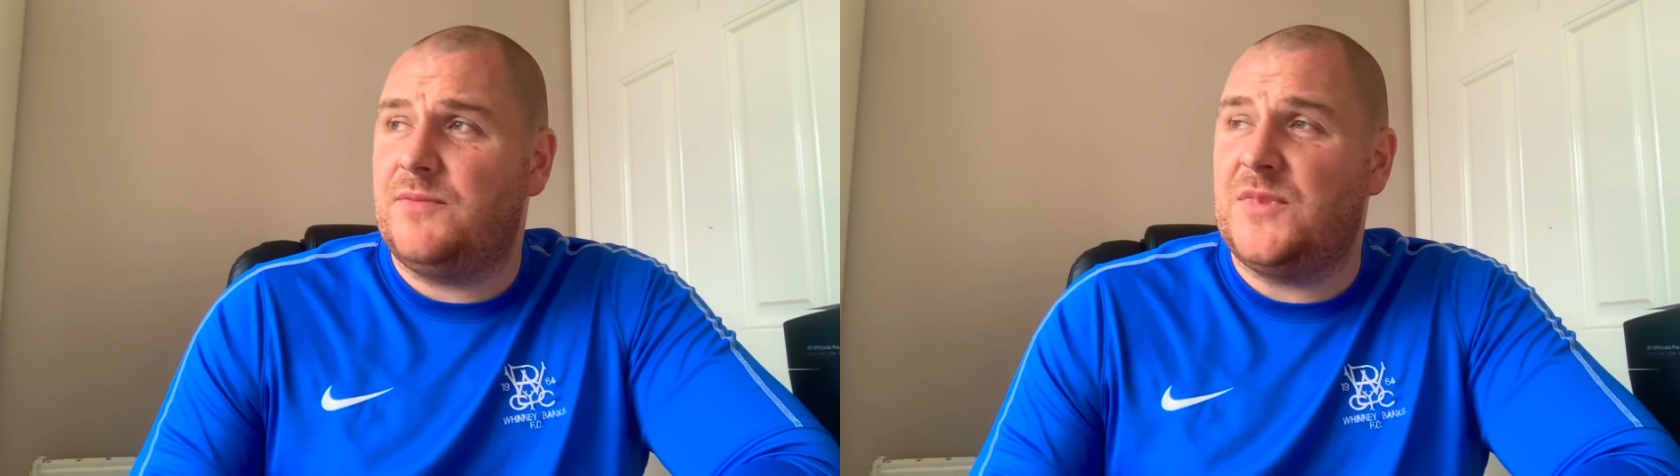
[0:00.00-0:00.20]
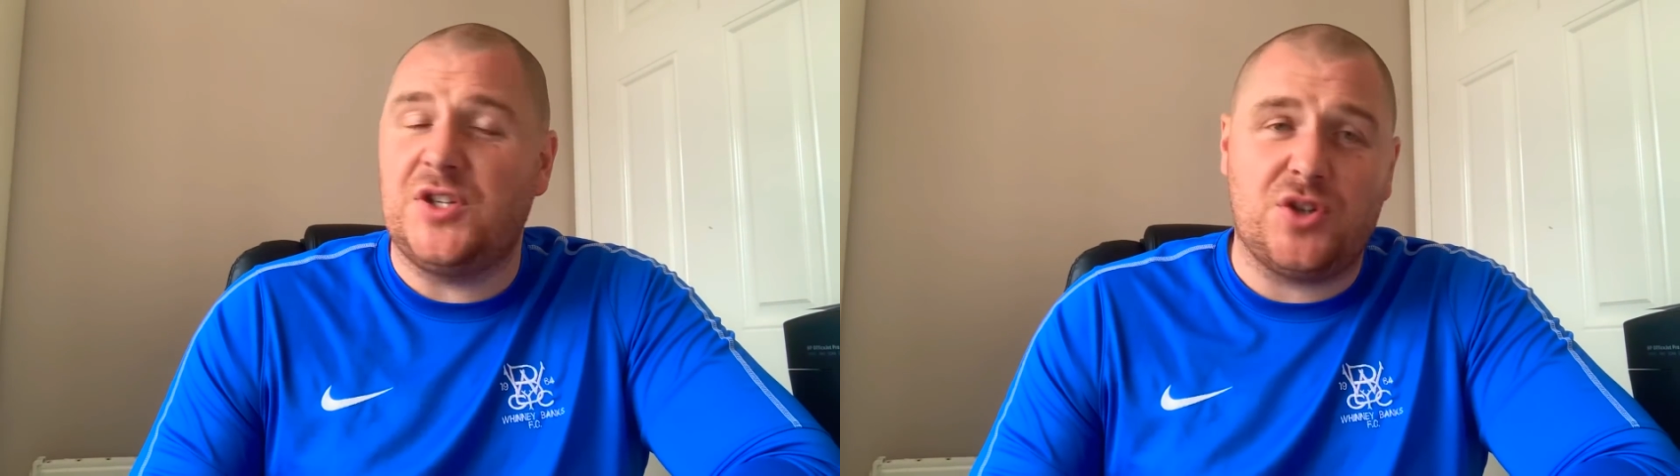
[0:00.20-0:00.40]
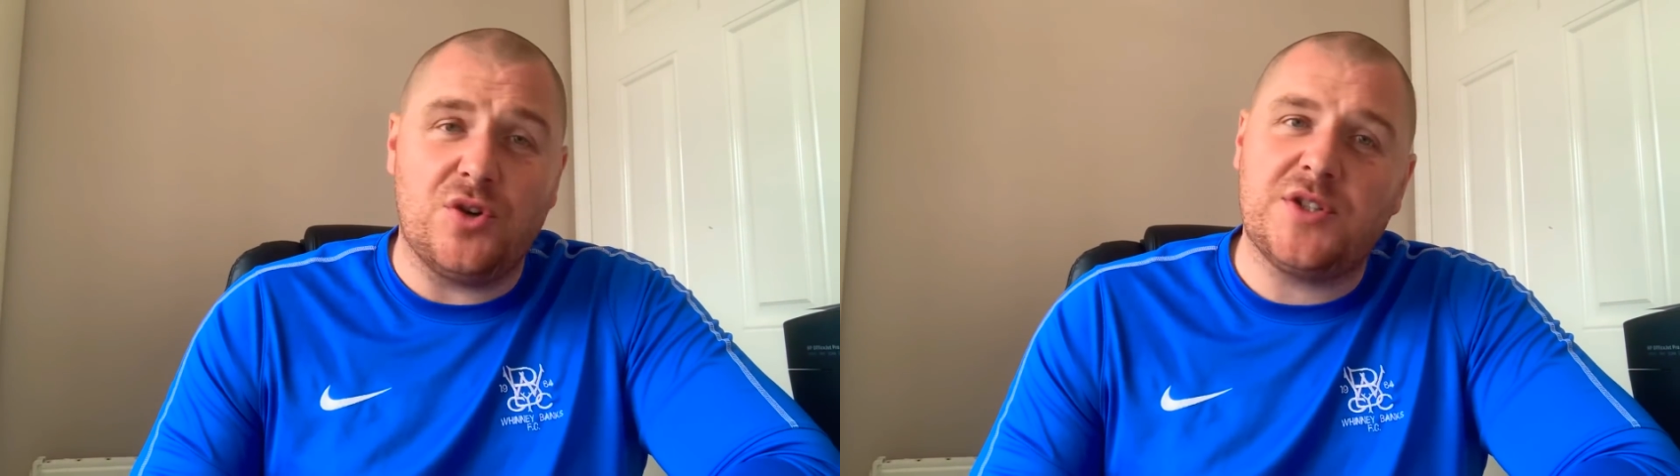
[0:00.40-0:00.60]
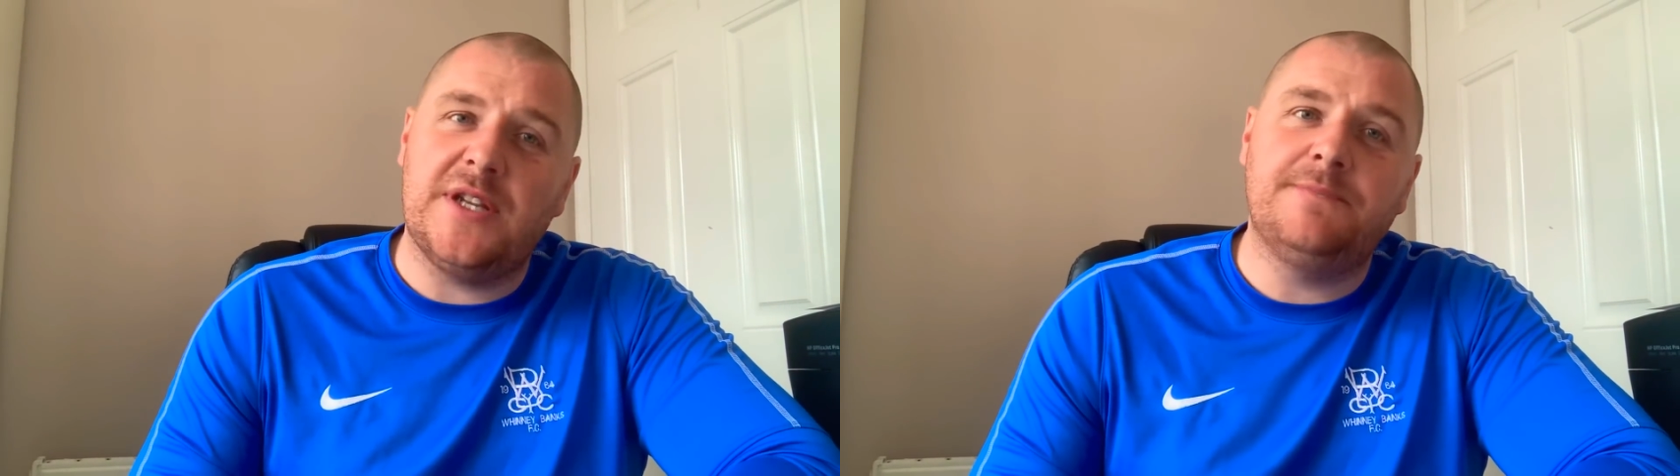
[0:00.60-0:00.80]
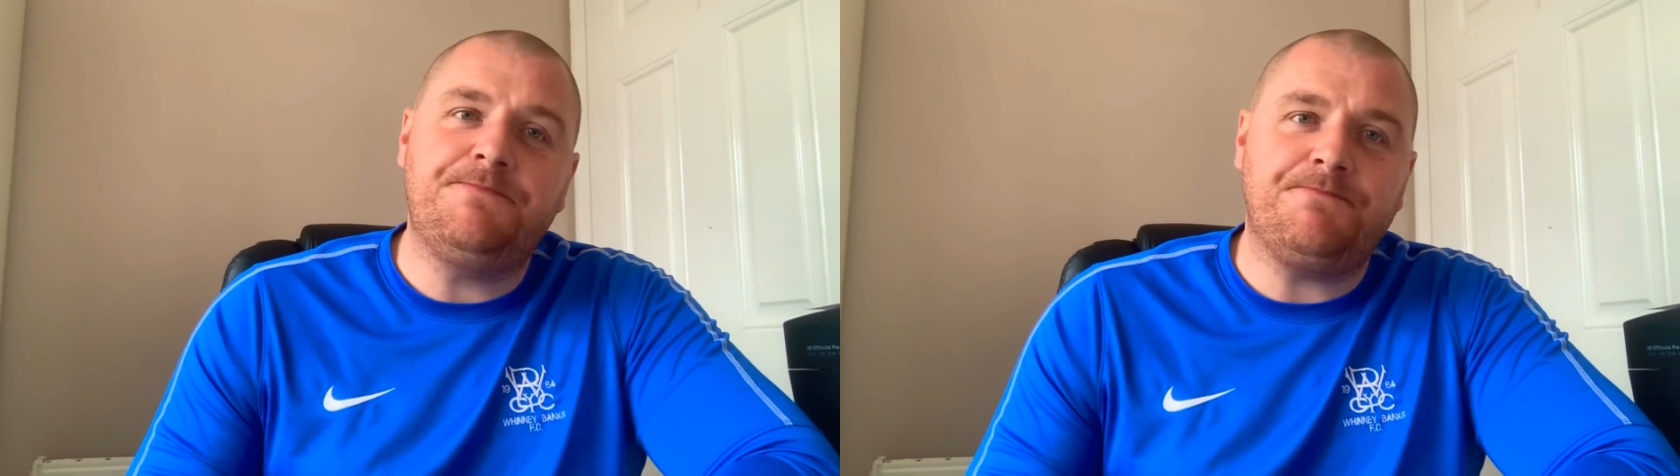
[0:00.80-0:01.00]

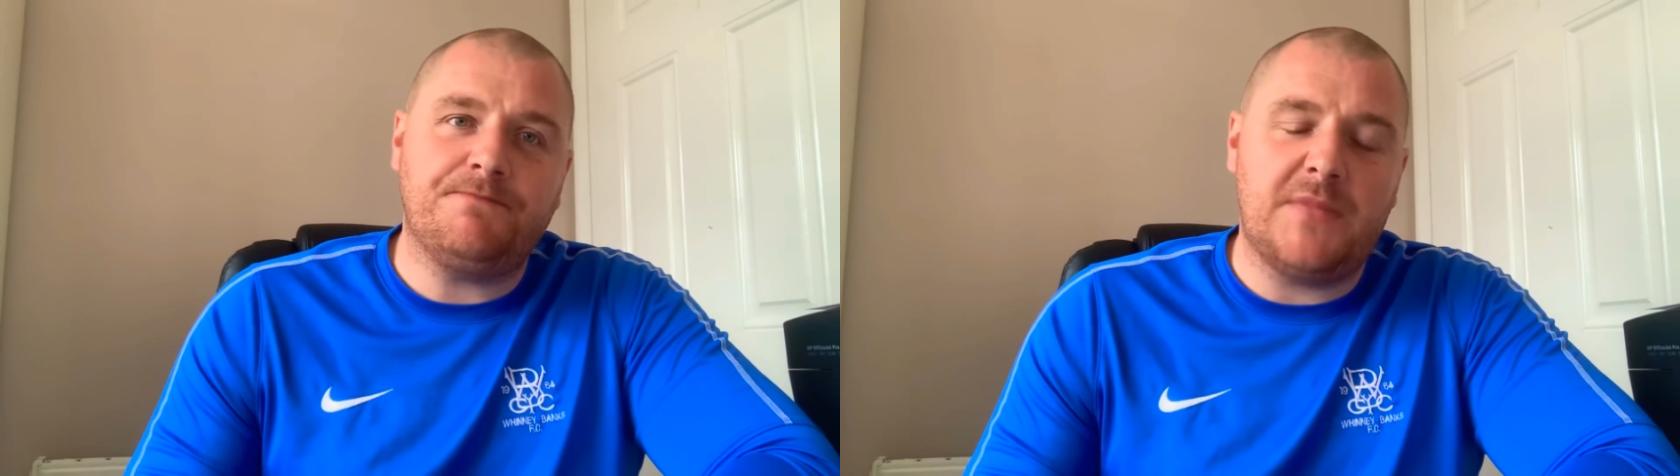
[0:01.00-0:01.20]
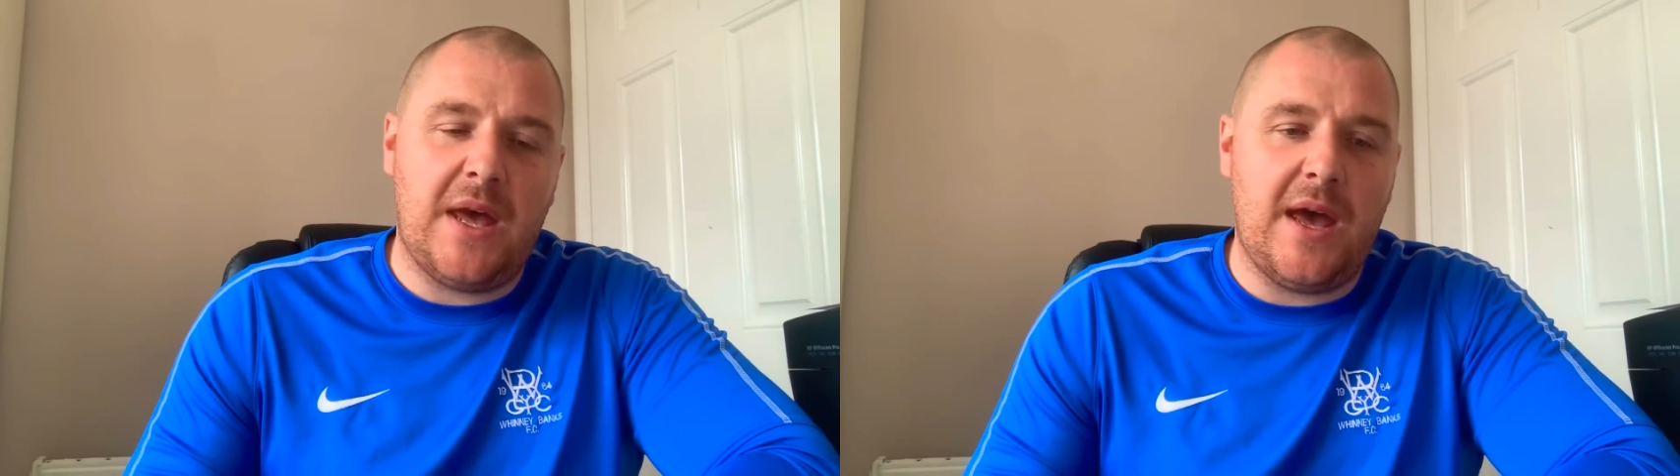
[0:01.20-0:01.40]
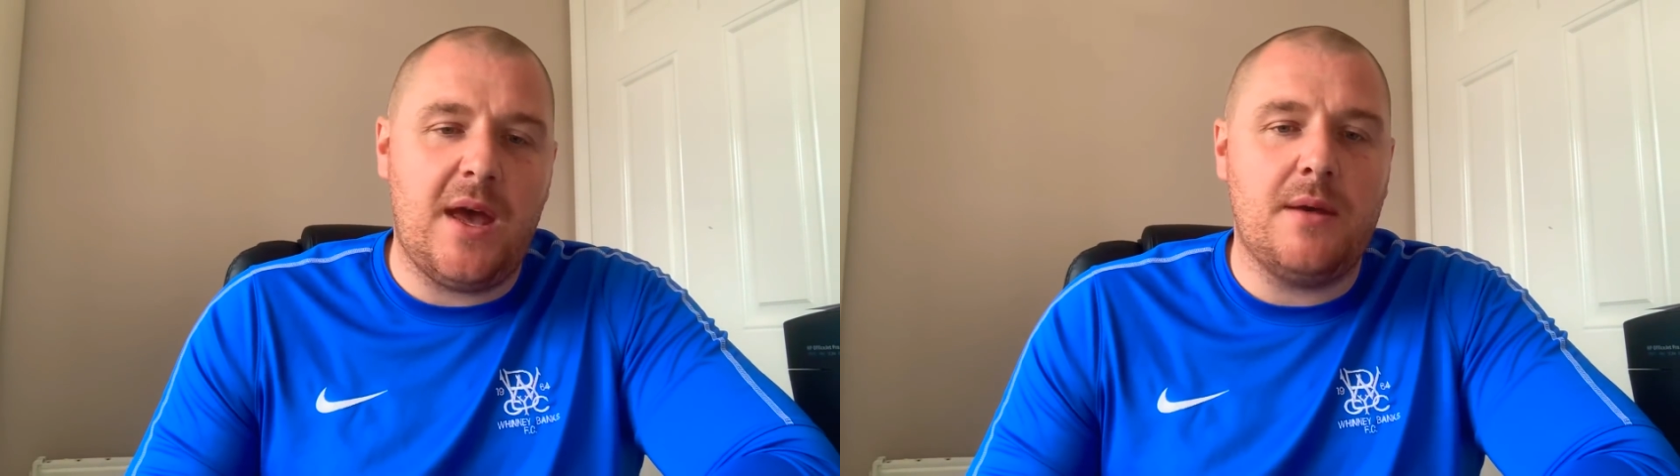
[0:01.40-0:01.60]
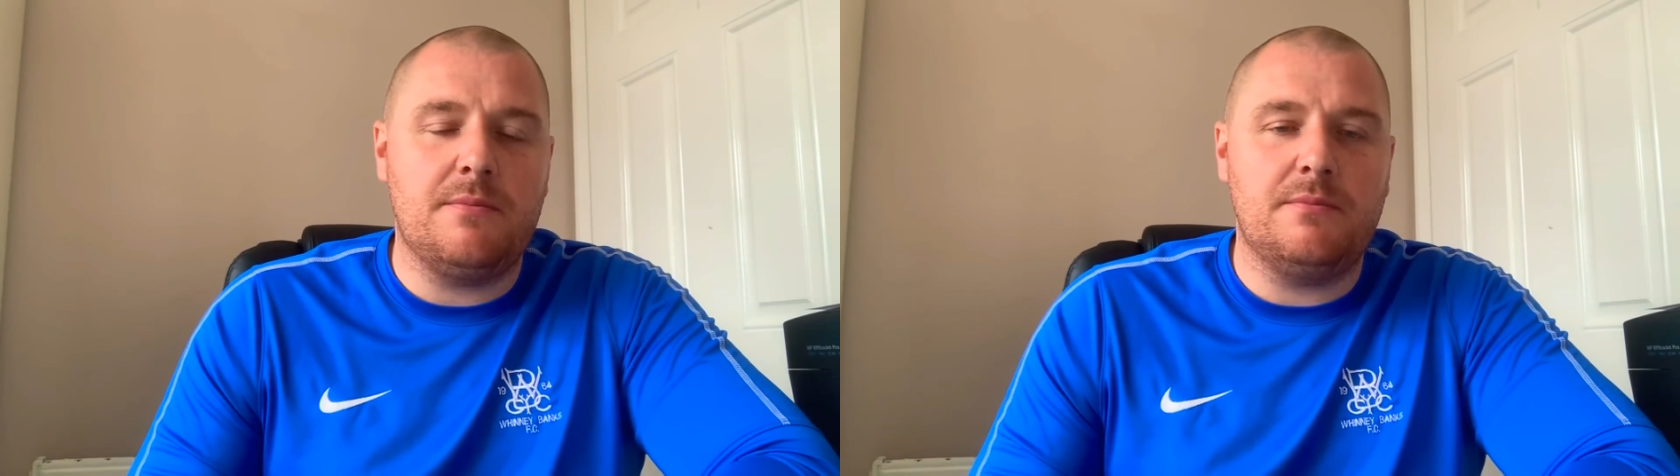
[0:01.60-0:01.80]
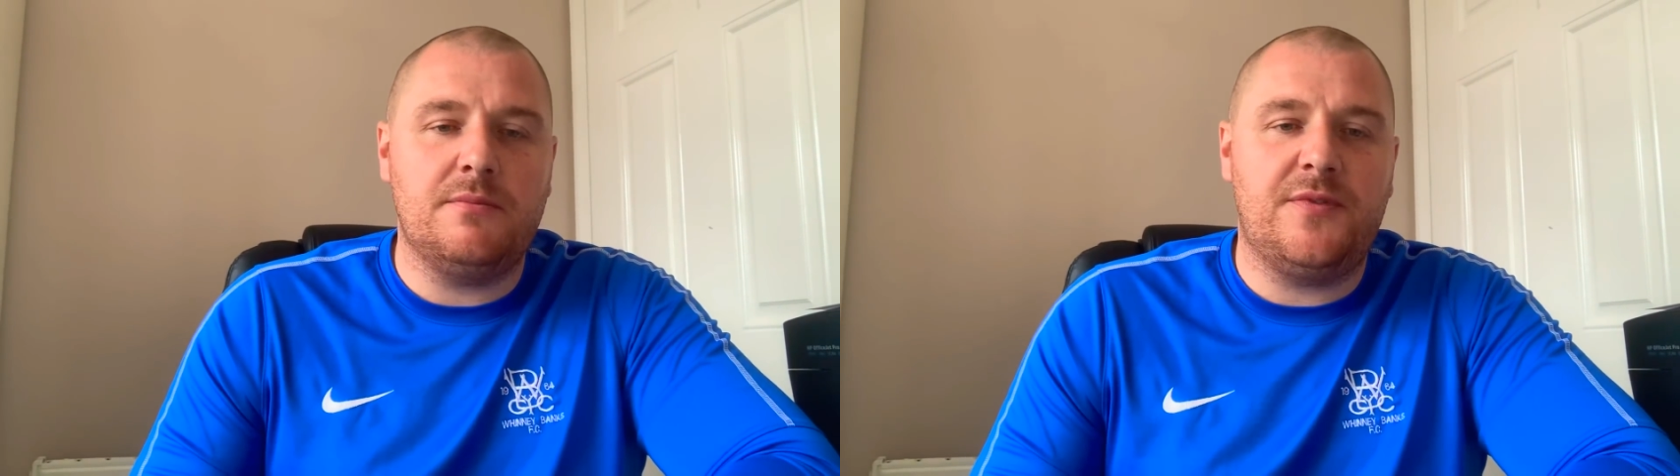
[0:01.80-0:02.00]
disgusting
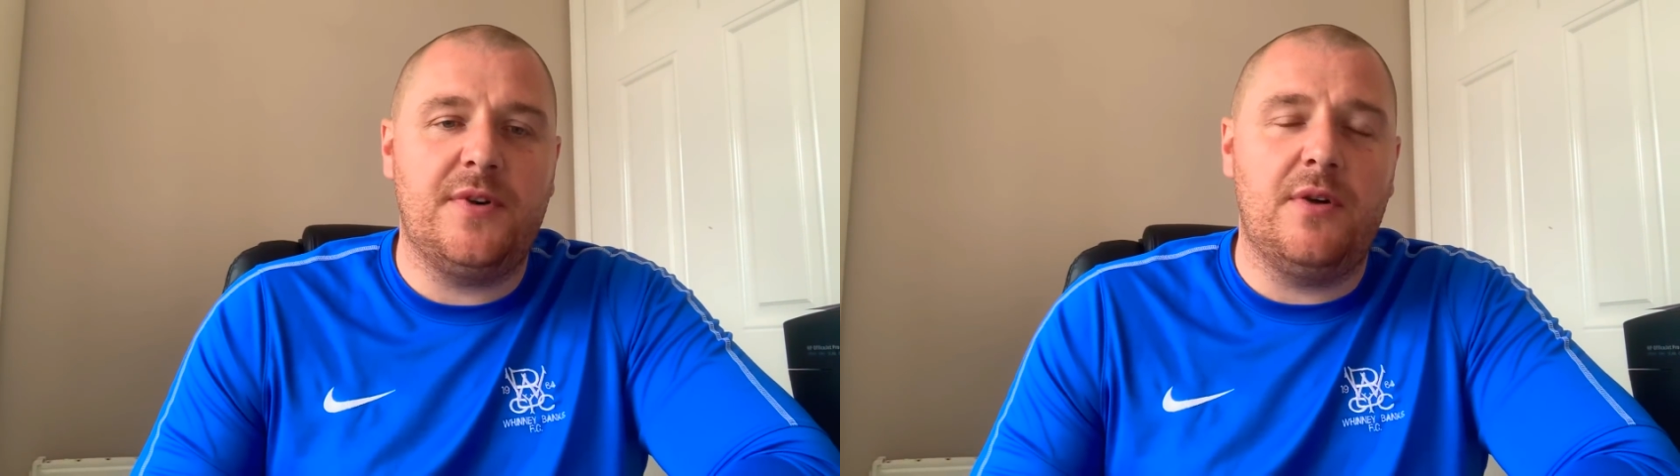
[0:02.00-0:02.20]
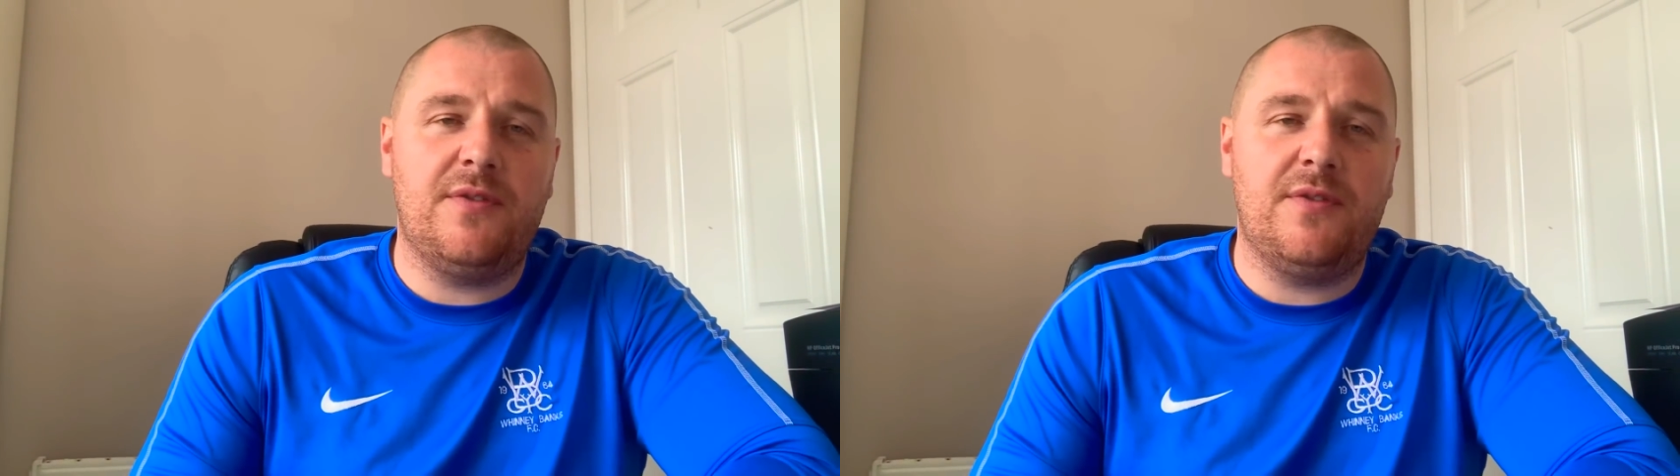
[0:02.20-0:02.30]
for